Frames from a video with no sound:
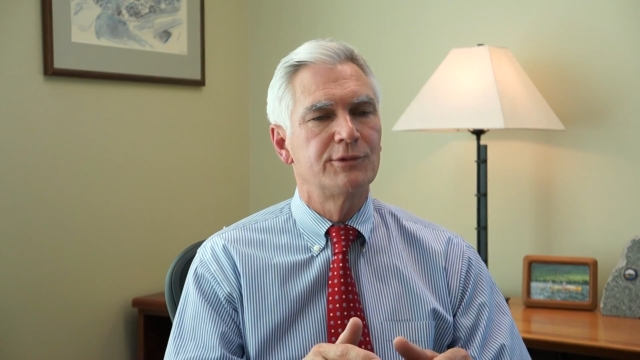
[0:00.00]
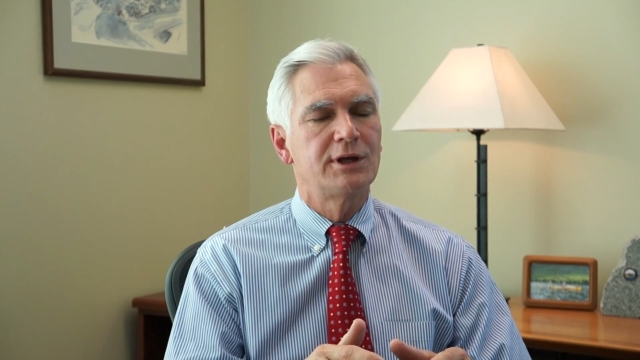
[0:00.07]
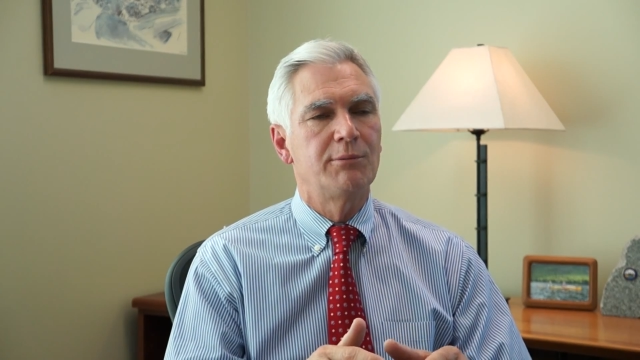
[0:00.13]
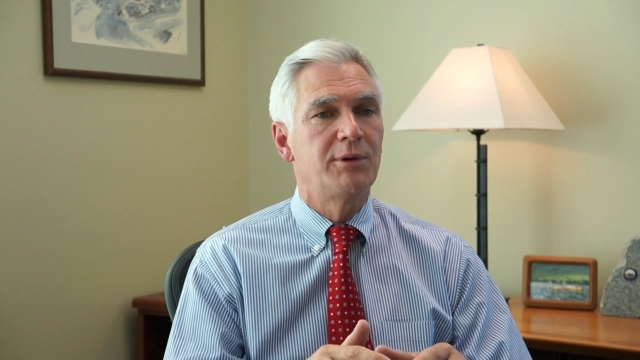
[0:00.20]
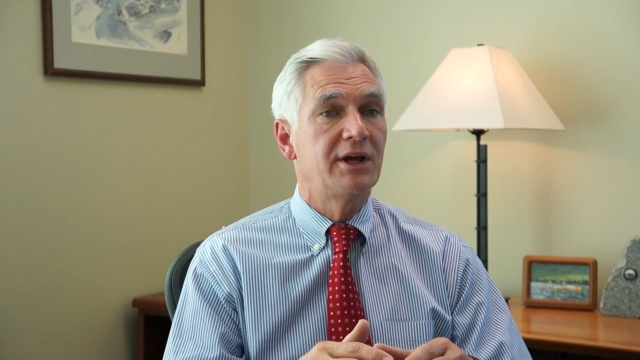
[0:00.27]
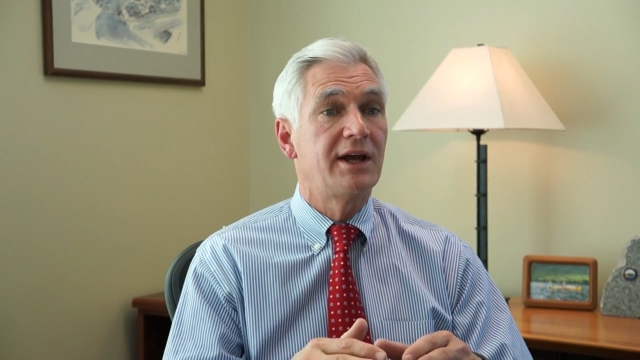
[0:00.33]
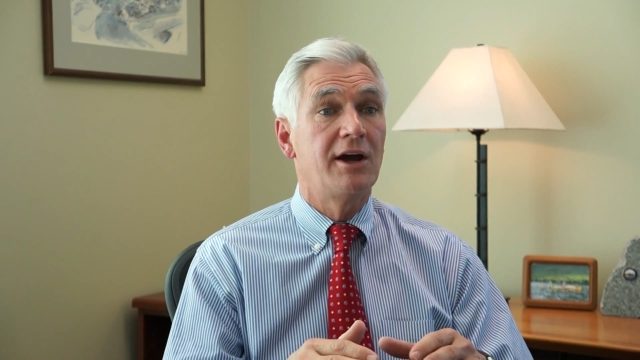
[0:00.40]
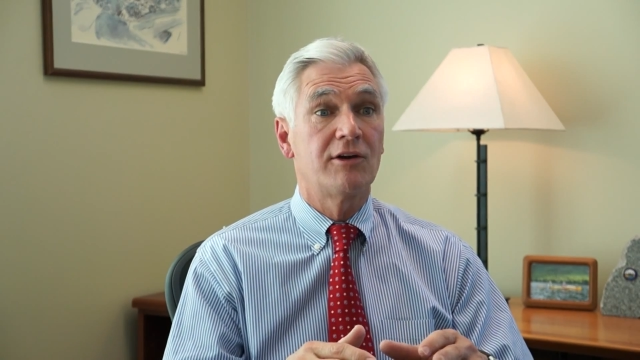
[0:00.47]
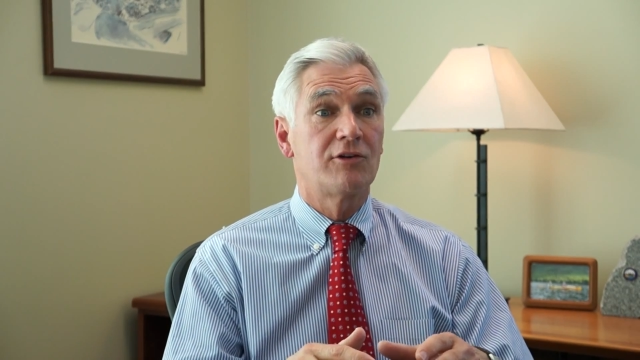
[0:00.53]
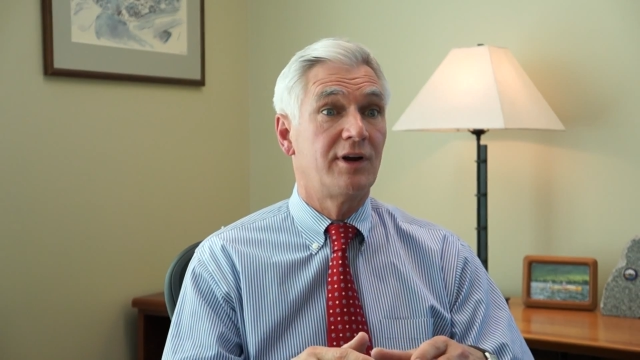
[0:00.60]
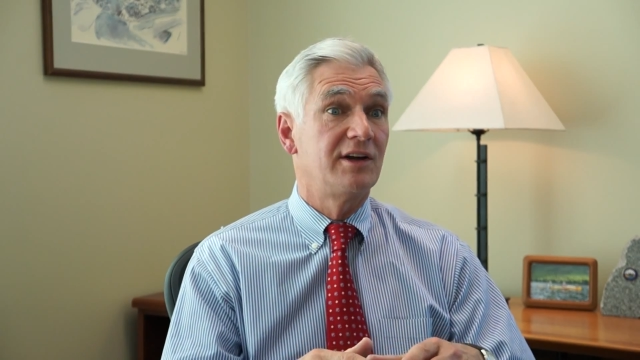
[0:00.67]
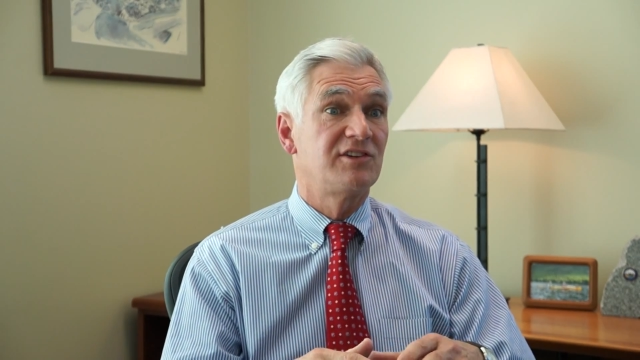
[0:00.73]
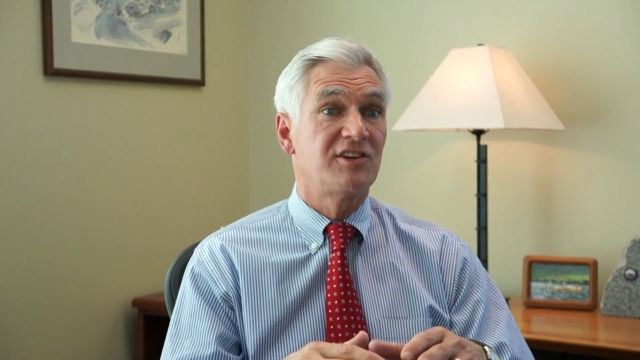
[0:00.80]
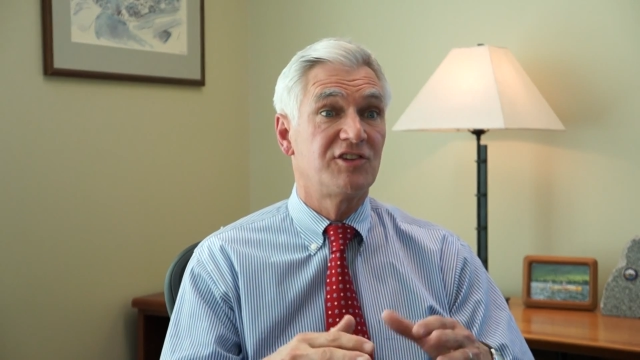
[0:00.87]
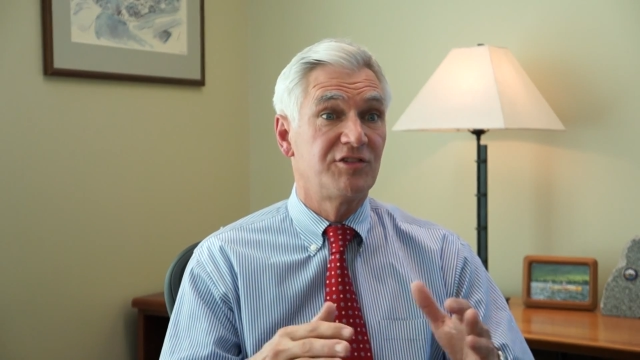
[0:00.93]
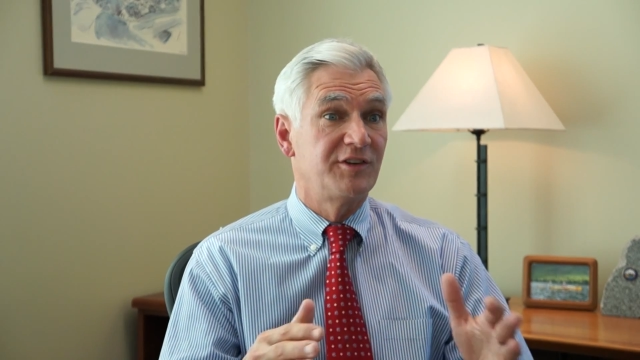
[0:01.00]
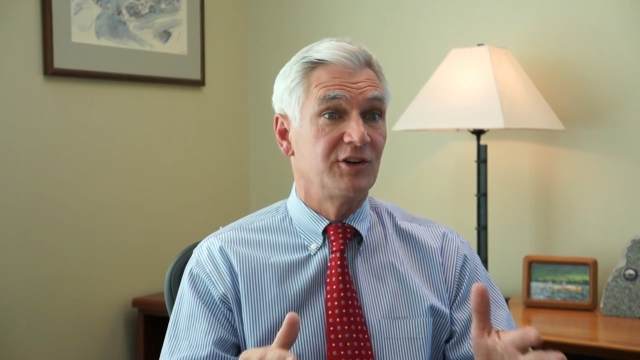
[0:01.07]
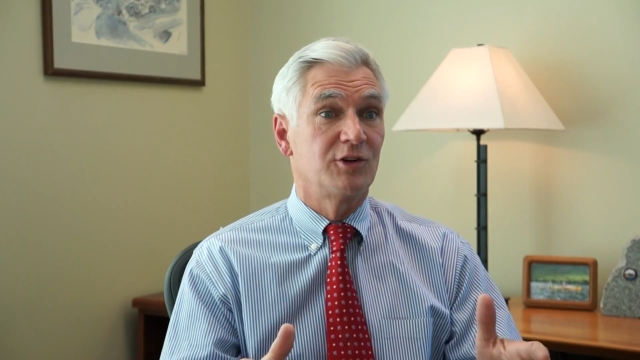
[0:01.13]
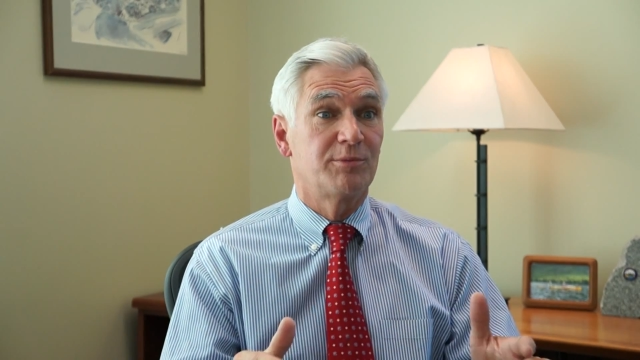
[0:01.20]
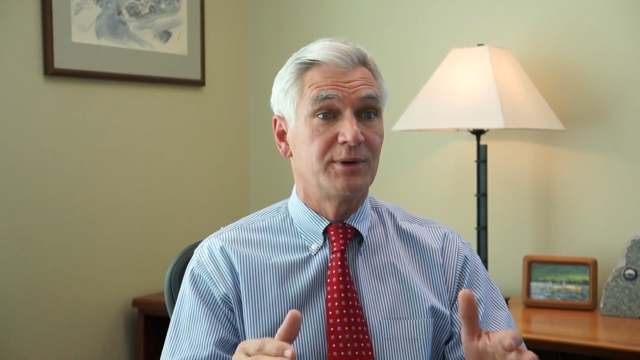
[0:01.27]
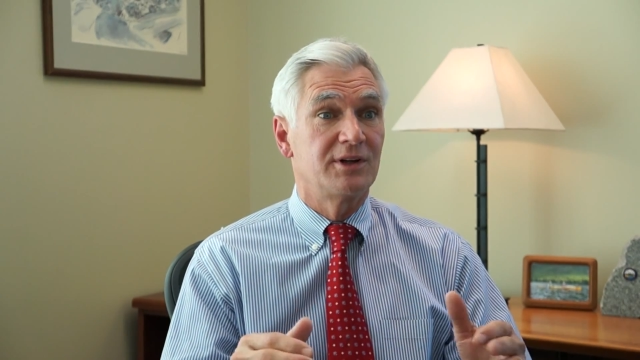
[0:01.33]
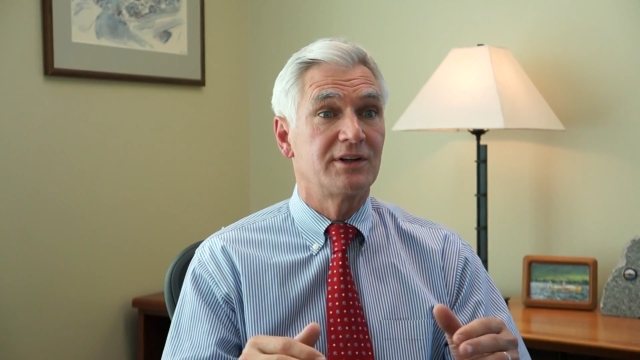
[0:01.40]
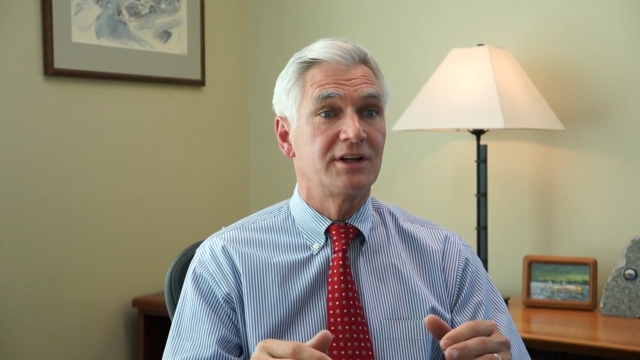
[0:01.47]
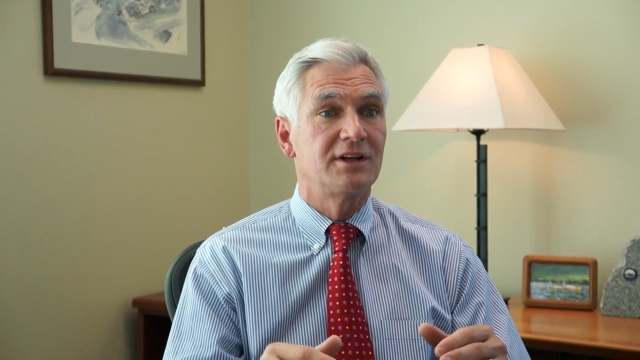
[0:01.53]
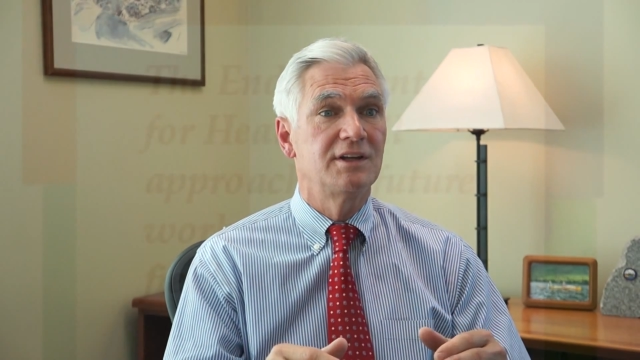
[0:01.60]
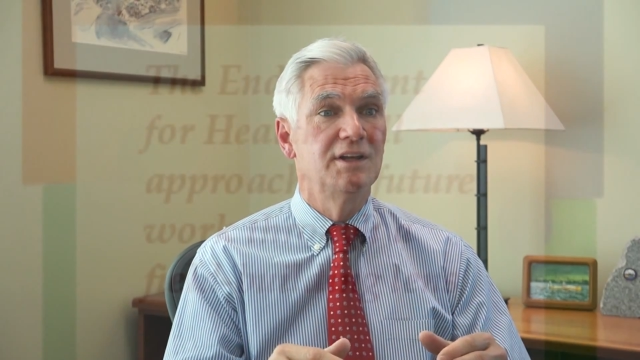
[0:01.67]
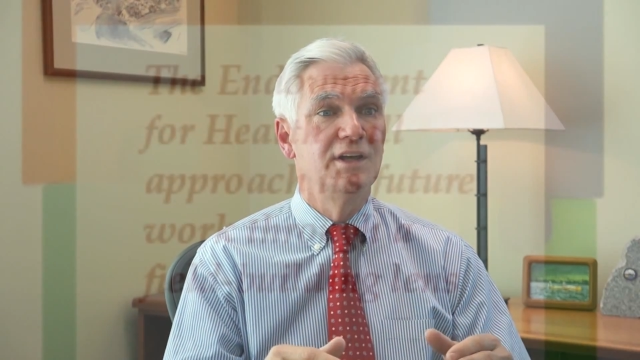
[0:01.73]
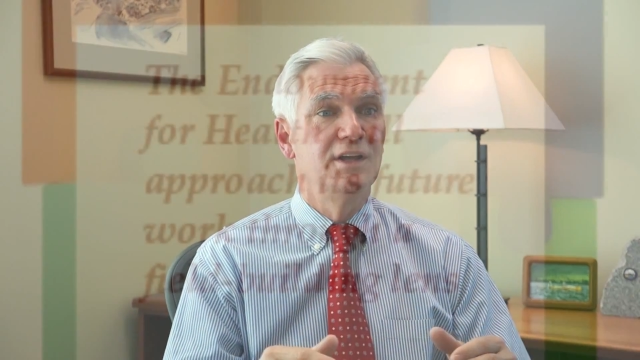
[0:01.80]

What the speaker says: can be characterized as field building.